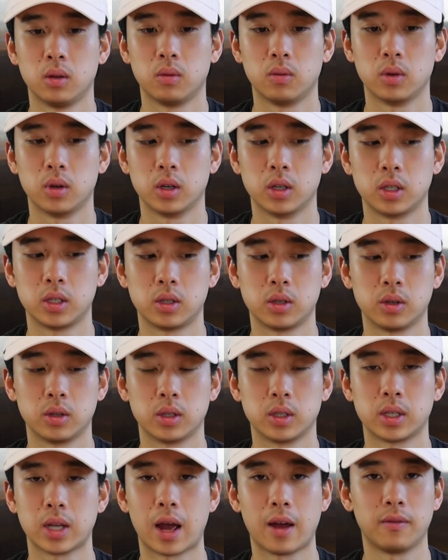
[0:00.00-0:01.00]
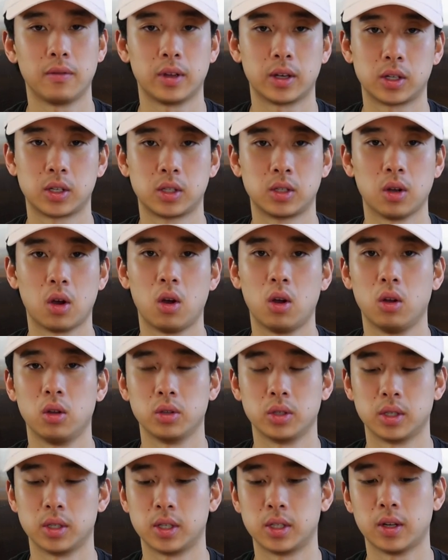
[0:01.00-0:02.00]
where students have like
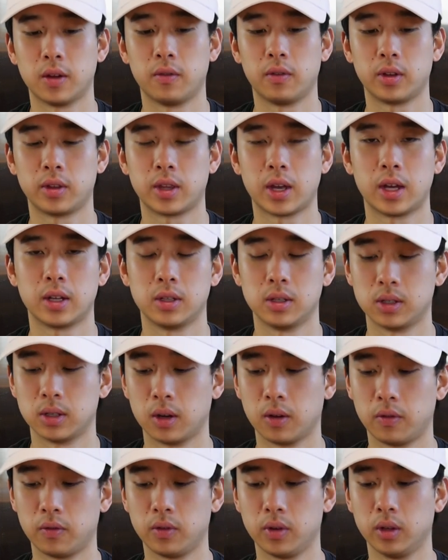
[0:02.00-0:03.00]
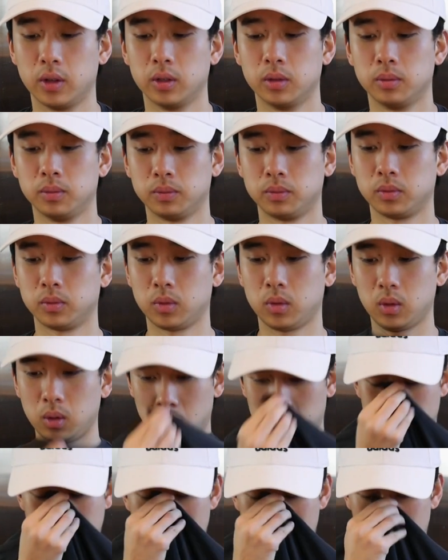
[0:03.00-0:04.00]
stalls and stuff like that to serve food.
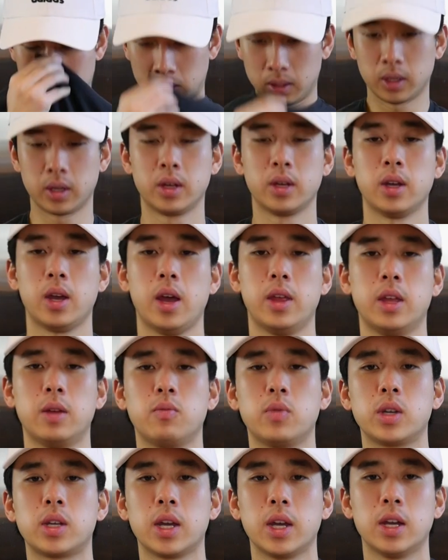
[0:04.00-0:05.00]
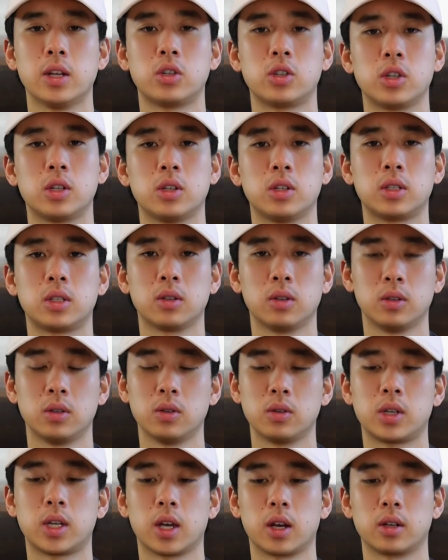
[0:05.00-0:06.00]
And then we get introduced to a
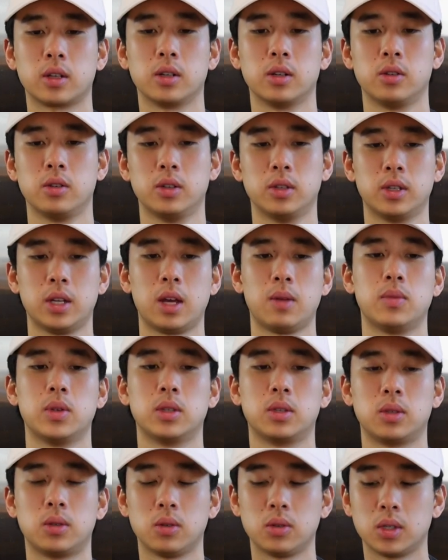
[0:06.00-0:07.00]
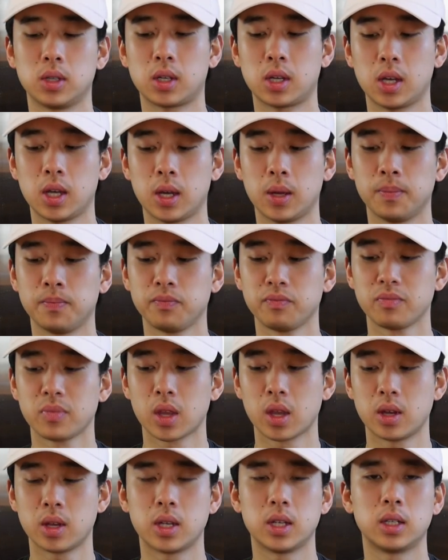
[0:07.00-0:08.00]
new character whose name is Suzuki.
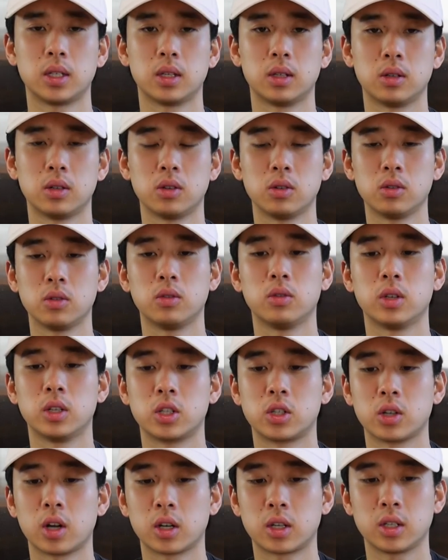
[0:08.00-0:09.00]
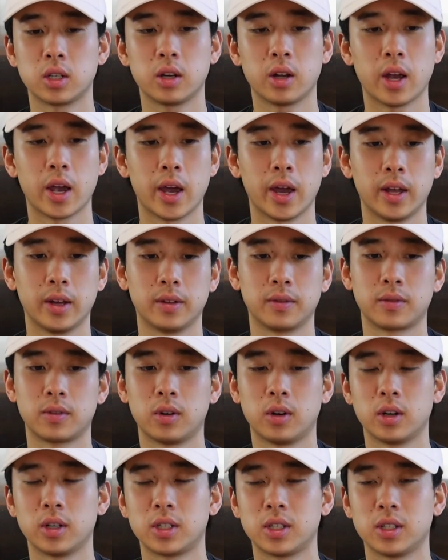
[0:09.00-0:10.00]
He's the new instructor, and of
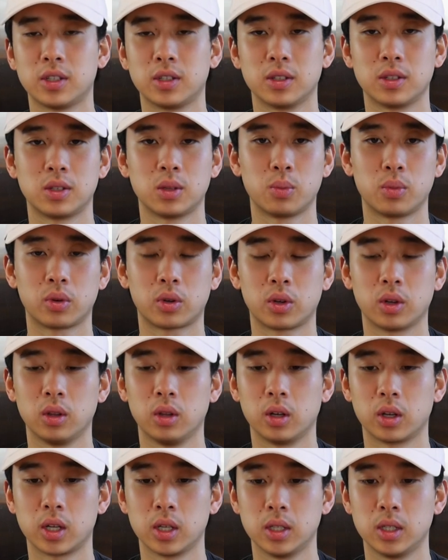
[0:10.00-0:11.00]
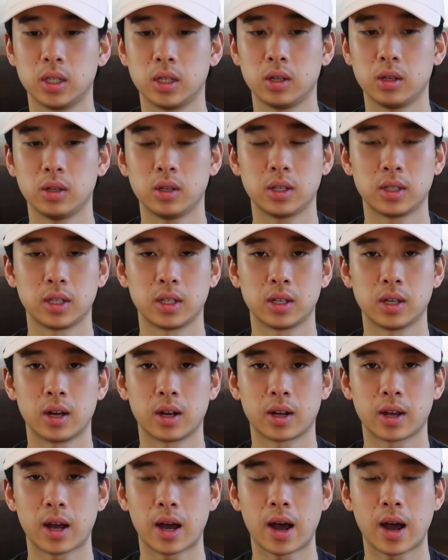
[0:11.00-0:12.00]
course he's a super good looking dude. He's a
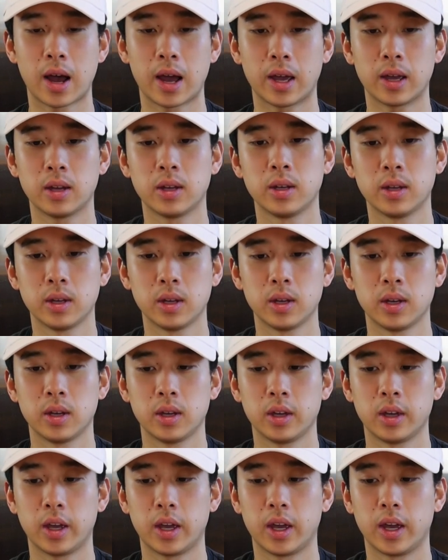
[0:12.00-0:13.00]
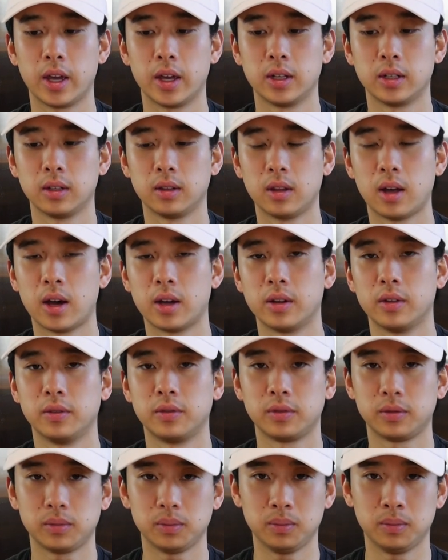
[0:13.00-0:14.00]
young guy, and a lot of